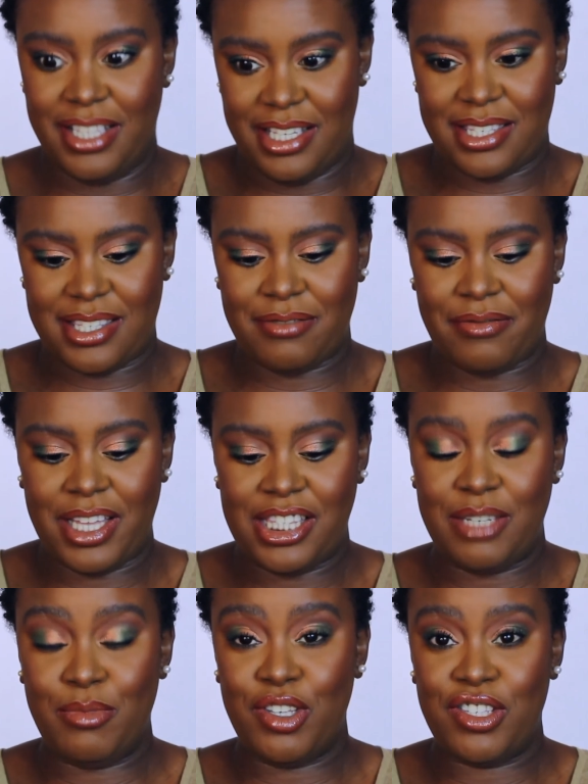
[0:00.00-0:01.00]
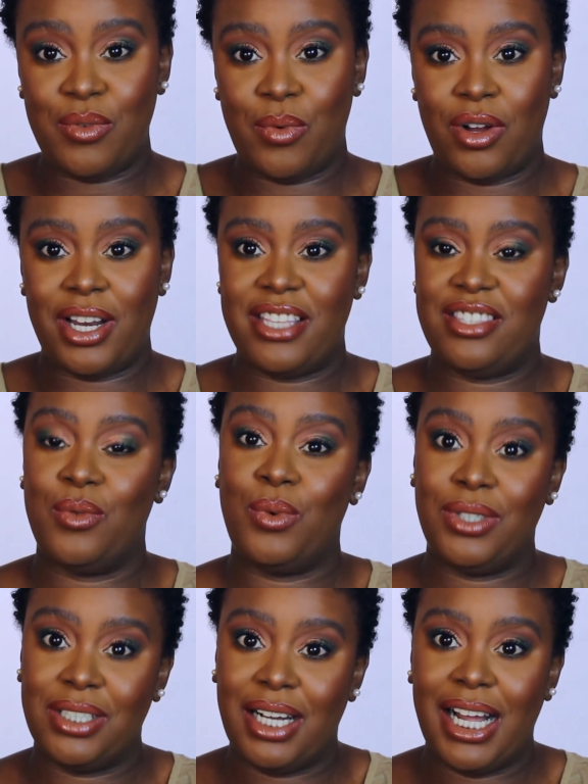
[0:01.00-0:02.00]
this Fenty Beauty one is the
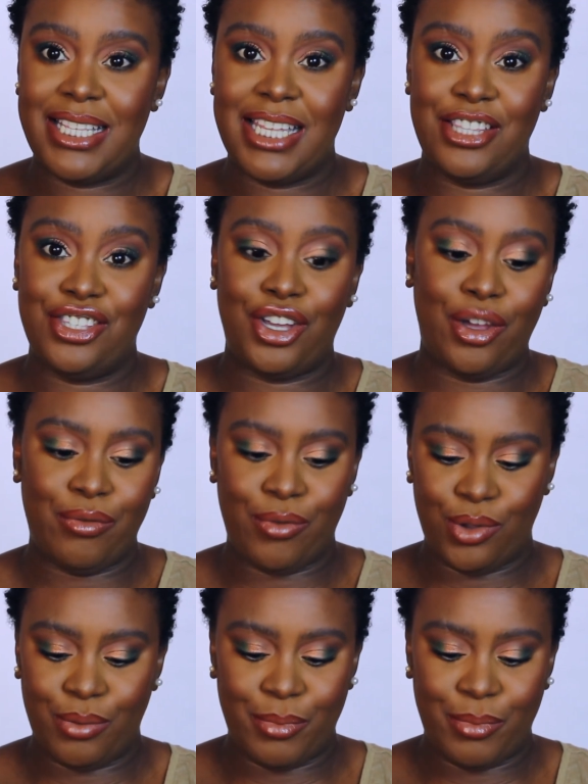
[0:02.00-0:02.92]
one that I tend to go for the